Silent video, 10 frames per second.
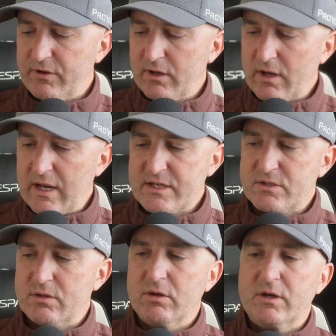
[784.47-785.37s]
going to
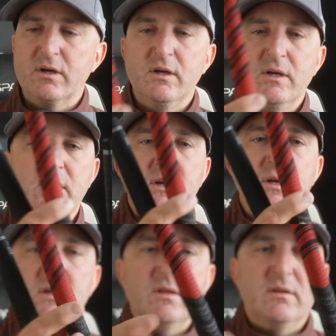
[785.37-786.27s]
last longer.
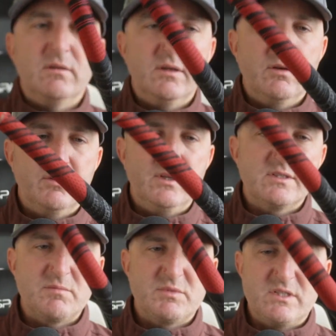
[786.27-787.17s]

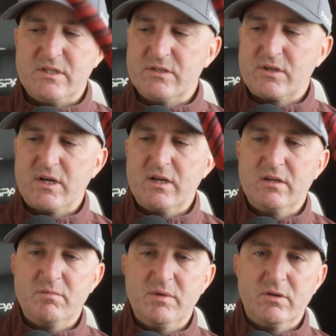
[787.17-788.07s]
These MCCs are kind of
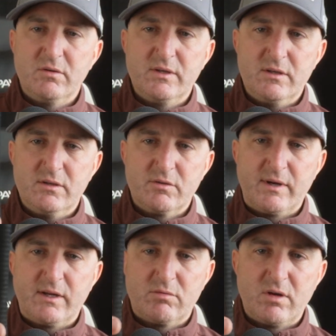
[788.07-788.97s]
in the middle, and the
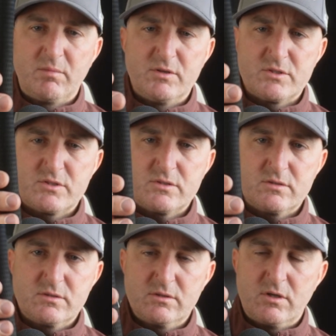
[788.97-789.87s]
regular rubbers
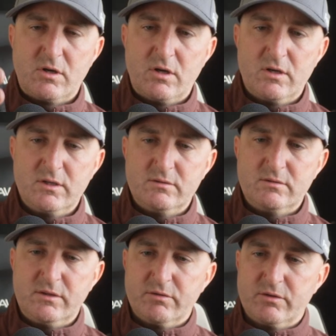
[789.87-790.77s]

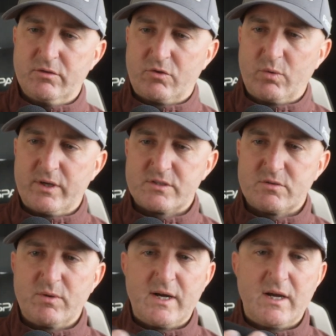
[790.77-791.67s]
on, the quickest
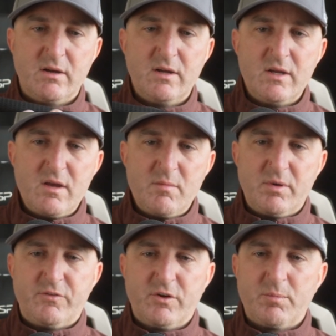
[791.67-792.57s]
to wear out.
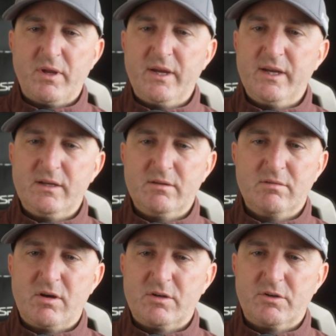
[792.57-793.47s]
But if you're
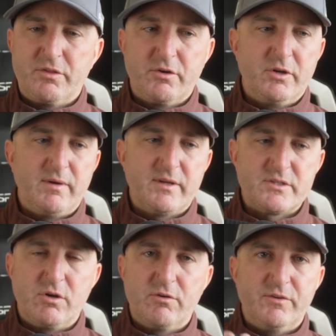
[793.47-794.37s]
playing under 30 rounds
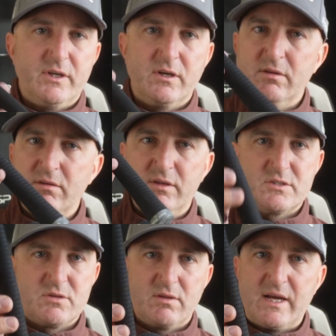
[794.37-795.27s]
of golf a year,
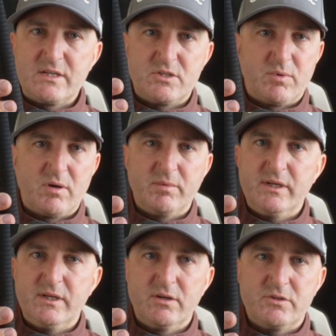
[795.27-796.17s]
these will last you probably
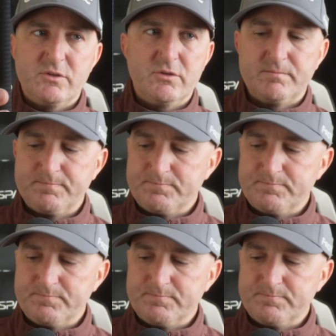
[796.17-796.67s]
a year or two,